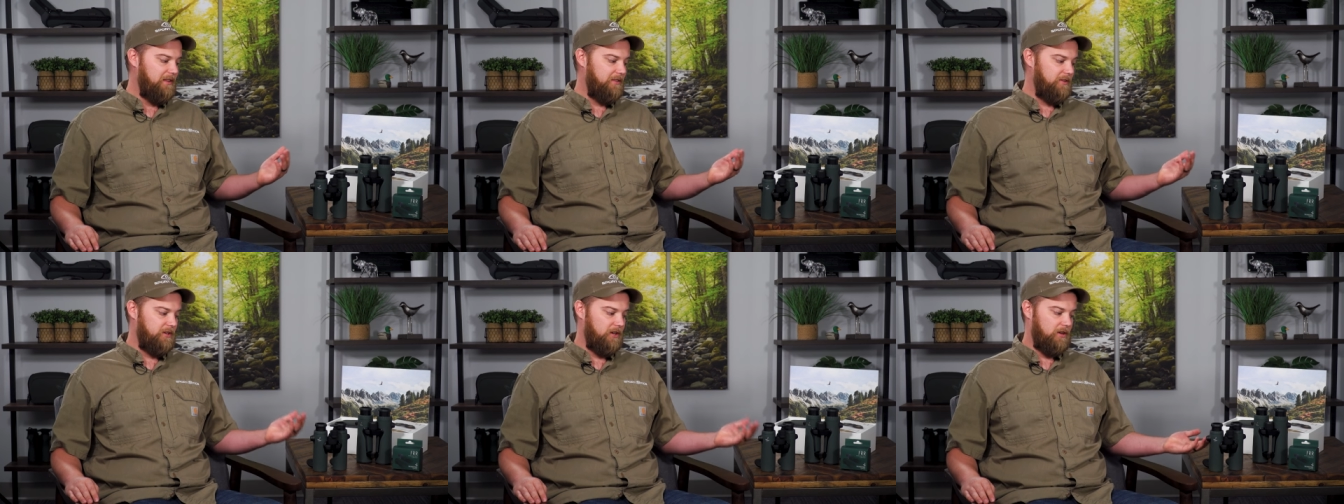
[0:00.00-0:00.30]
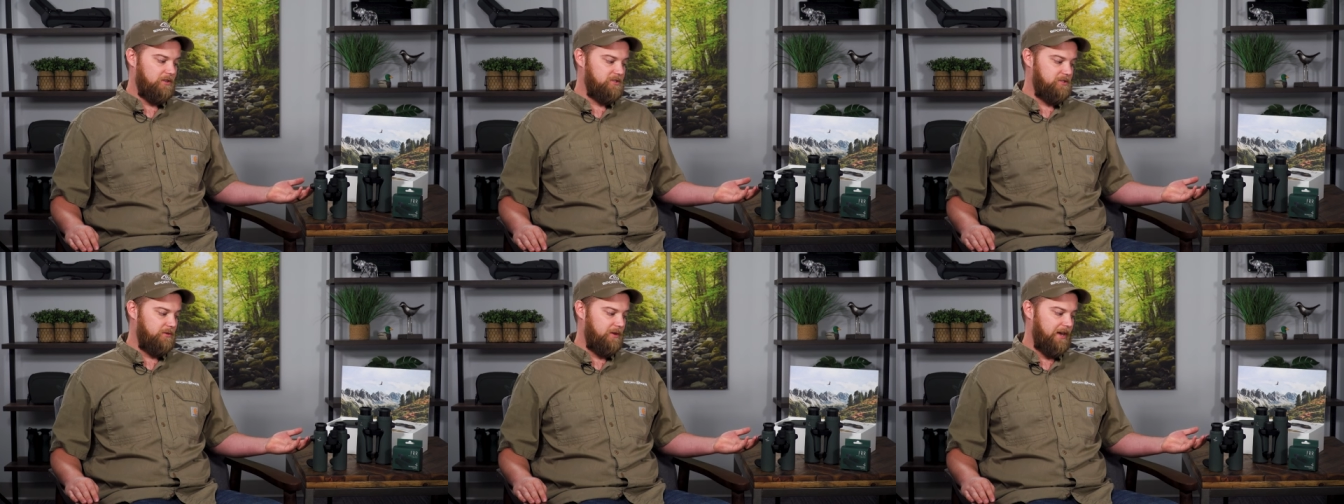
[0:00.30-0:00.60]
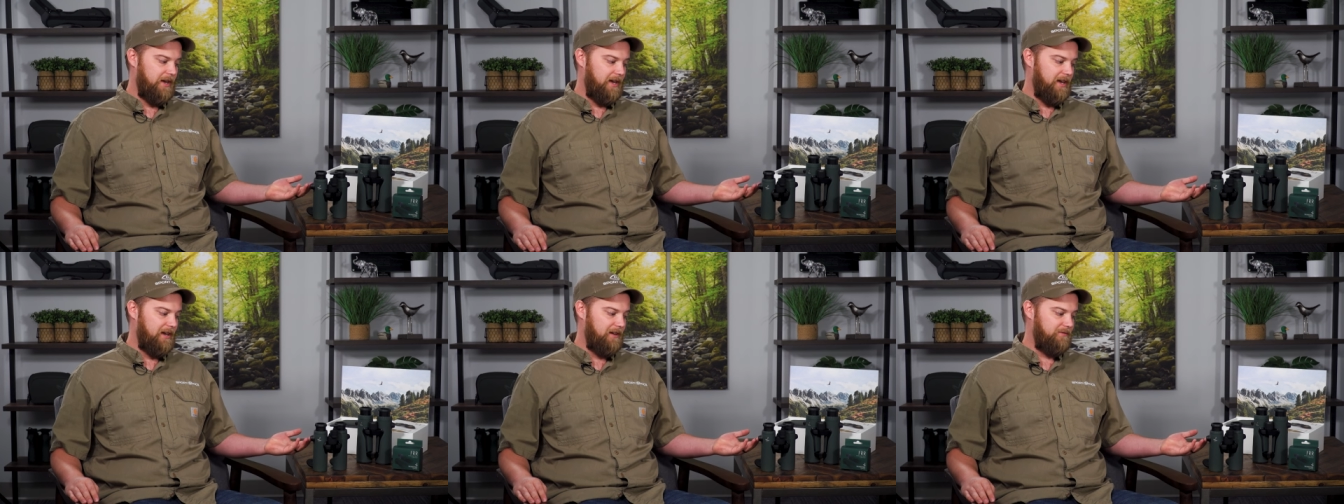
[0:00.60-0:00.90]
they also
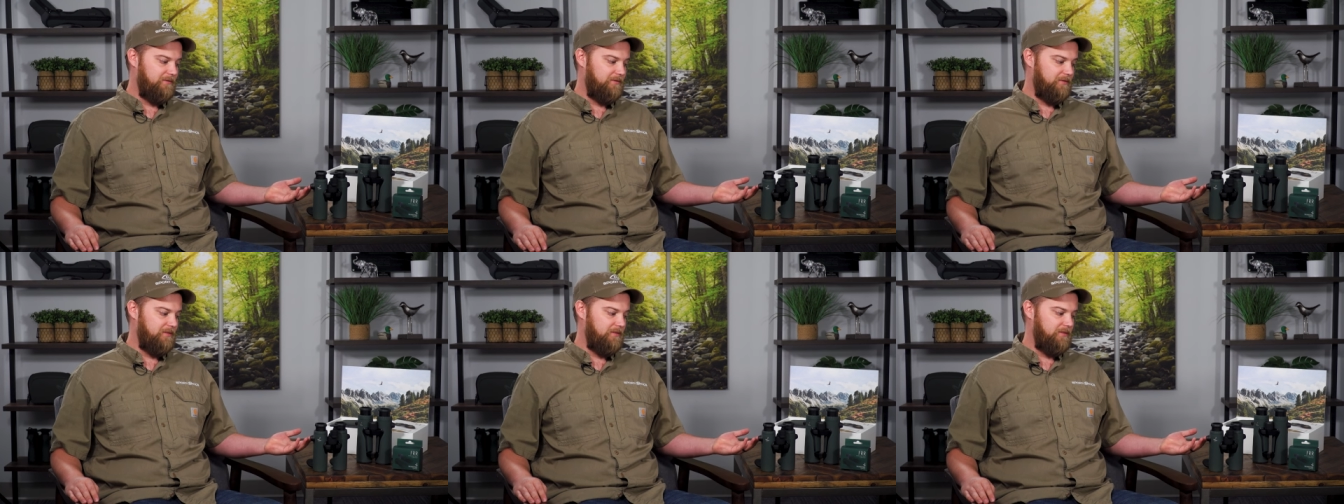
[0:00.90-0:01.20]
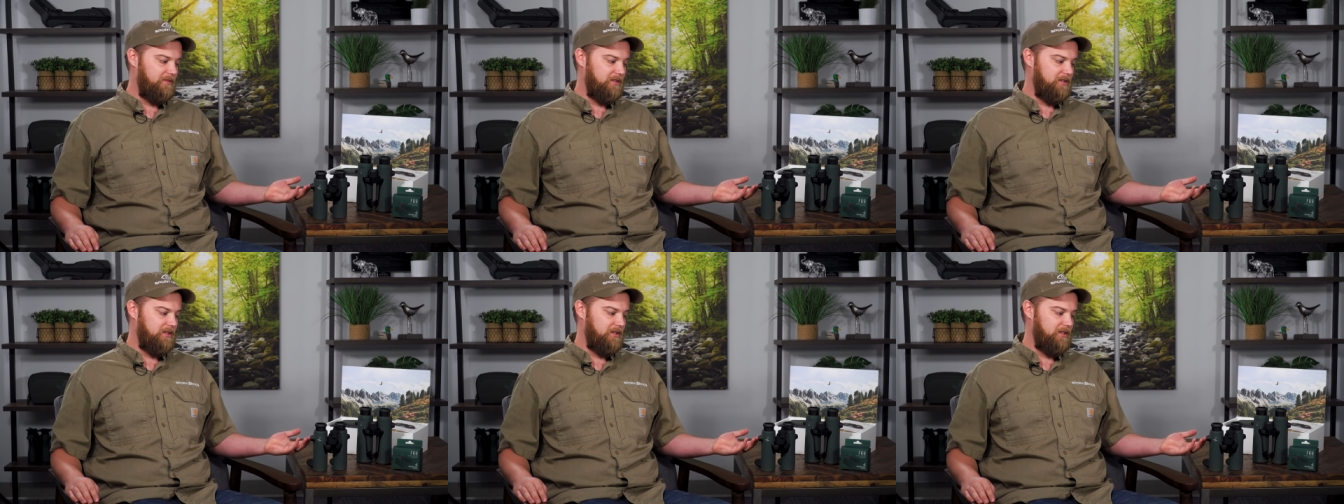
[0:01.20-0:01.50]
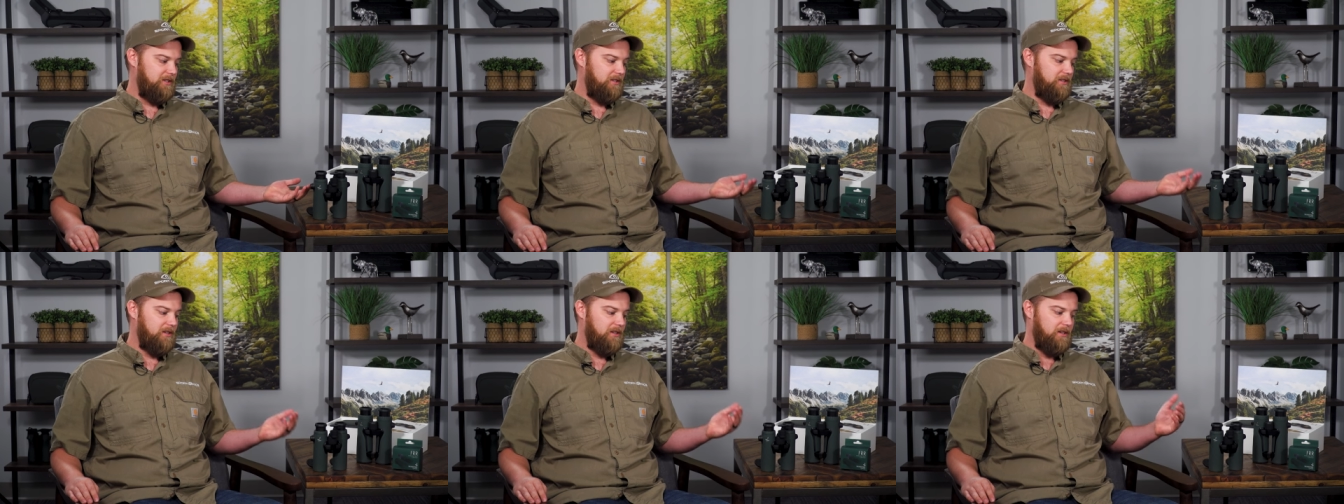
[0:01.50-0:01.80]
have
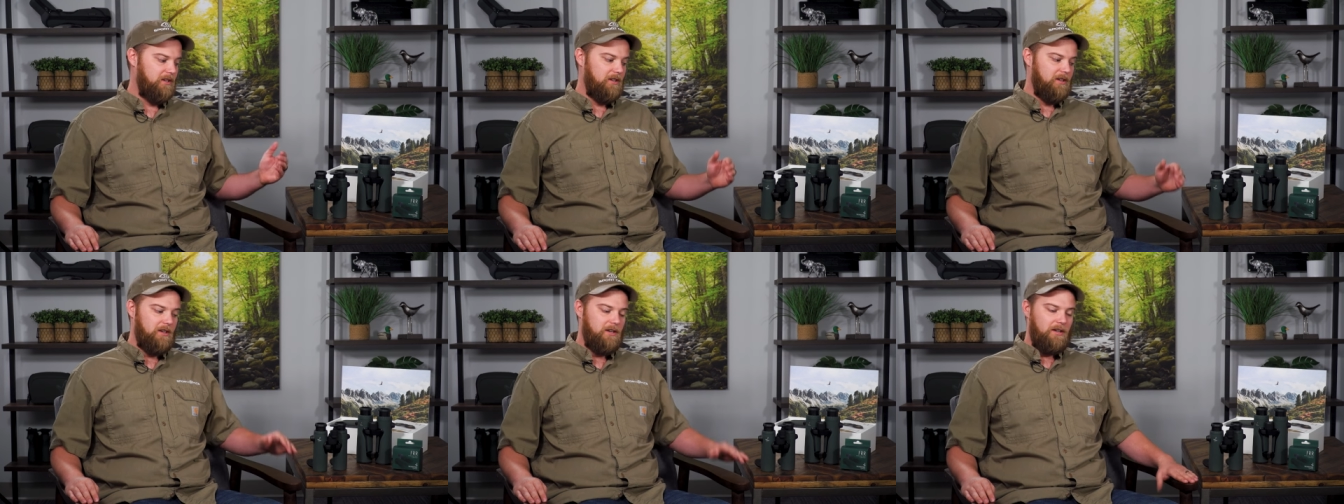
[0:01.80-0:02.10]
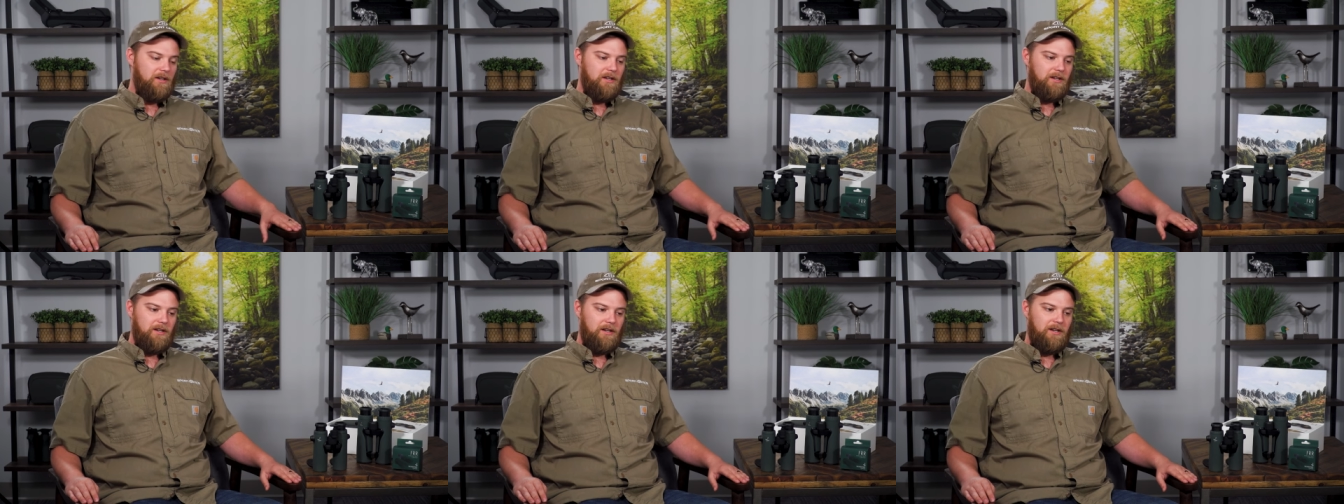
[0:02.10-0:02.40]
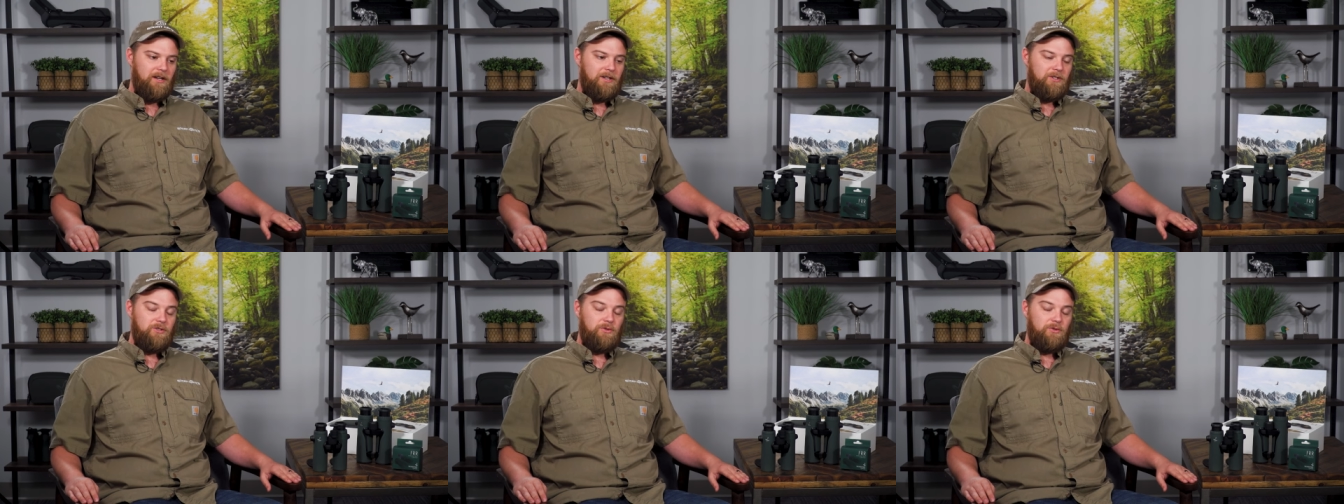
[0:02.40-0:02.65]
the uh,